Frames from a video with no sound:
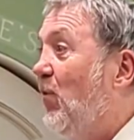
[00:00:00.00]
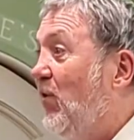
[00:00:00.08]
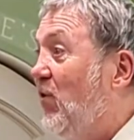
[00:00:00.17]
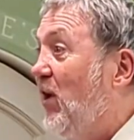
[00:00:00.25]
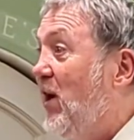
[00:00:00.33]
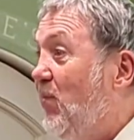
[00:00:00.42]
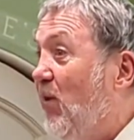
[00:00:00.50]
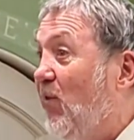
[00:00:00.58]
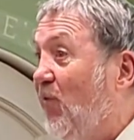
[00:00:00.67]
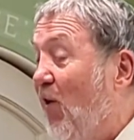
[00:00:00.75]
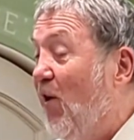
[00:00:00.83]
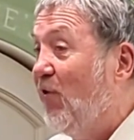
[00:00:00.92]
received his
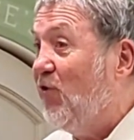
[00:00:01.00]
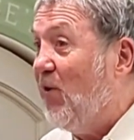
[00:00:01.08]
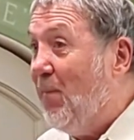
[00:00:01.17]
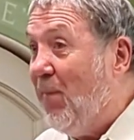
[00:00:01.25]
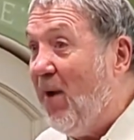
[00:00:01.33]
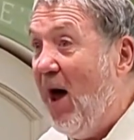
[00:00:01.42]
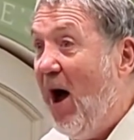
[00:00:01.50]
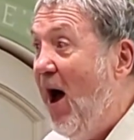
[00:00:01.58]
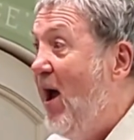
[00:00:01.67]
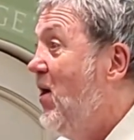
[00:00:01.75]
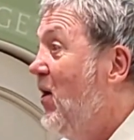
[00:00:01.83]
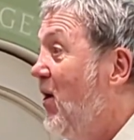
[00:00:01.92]
first supply
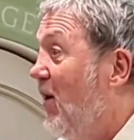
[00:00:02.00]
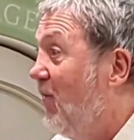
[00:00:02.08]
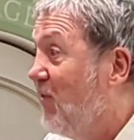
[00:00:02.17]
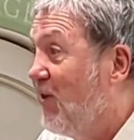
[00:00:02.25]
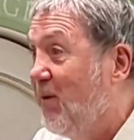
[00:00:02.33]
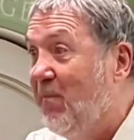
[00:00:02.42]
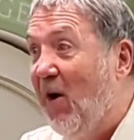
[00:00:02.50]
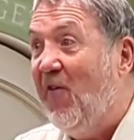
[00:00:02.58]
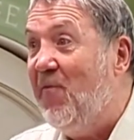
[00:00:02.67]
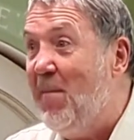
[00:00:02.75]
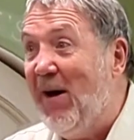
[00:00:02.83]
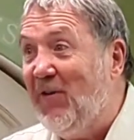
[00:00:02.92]
of,
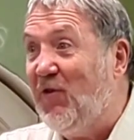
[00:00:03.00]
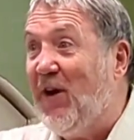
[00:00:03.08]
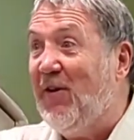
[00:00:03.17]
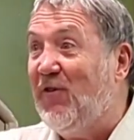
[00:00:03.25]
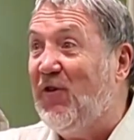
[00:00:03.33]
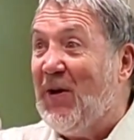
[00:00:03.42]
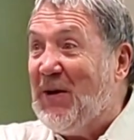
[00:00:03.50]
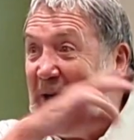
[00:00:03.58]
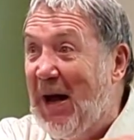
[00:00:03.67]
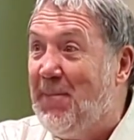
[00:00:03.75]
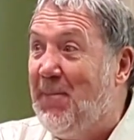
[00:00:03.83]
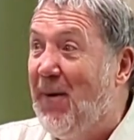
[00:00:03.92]
of muskets and
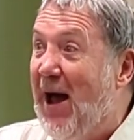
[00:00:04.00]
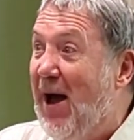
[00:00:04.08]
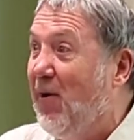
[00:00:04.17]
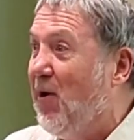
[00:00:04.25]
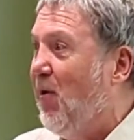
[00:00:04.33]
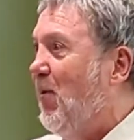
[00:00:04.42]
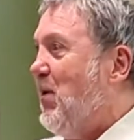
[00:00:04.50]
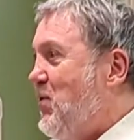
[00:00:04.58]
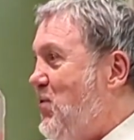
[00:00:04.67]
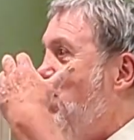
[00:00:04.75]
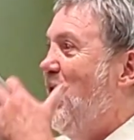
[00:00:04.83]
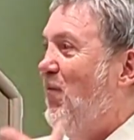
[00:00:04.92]
gunpowder
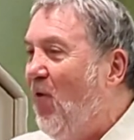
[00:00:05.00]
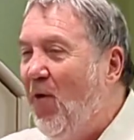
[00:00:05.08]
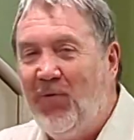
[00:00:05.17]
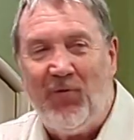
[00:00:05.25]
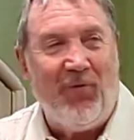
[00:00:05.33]
and uniforms for